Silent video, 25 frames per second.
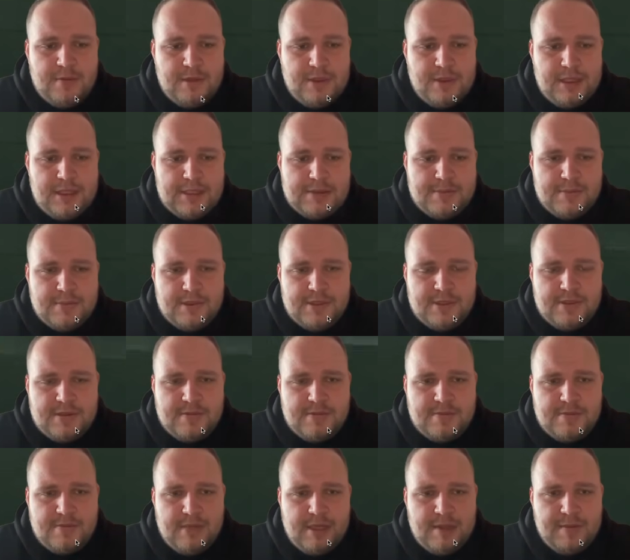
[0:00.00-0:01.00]
but this
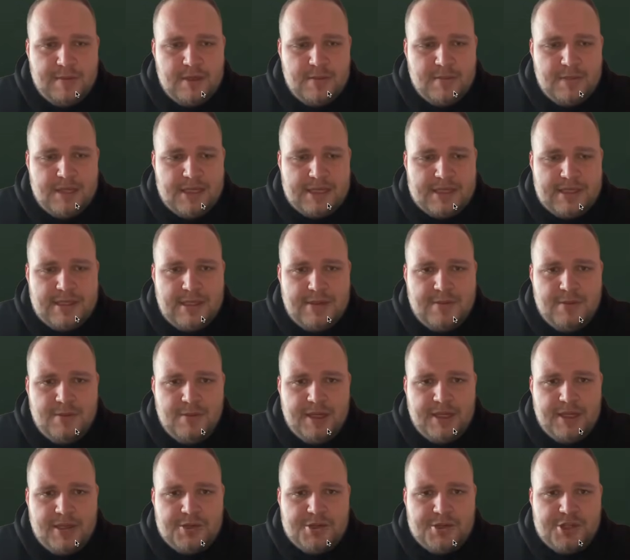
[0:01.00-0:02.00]
was maybe the best clip that
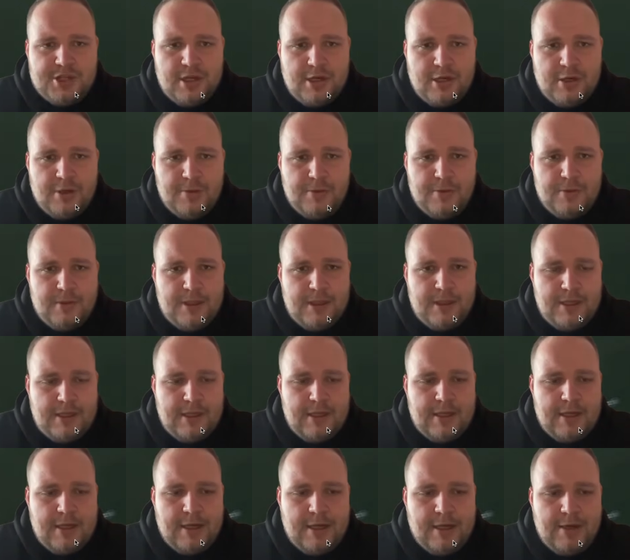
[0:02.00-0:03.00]
we could show.
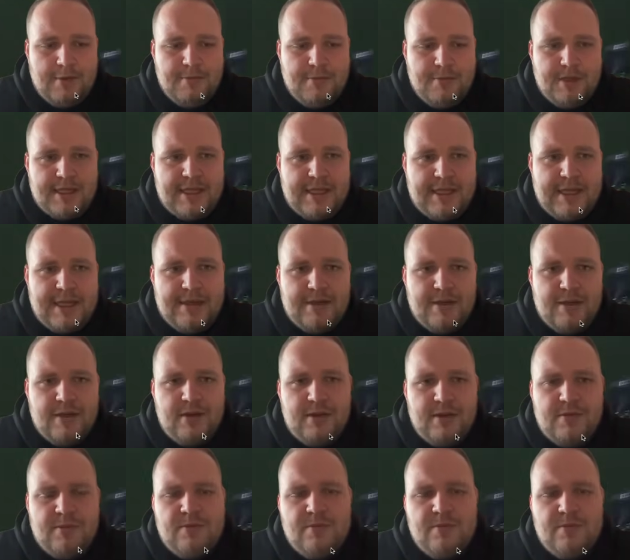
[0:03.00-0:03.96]
Again,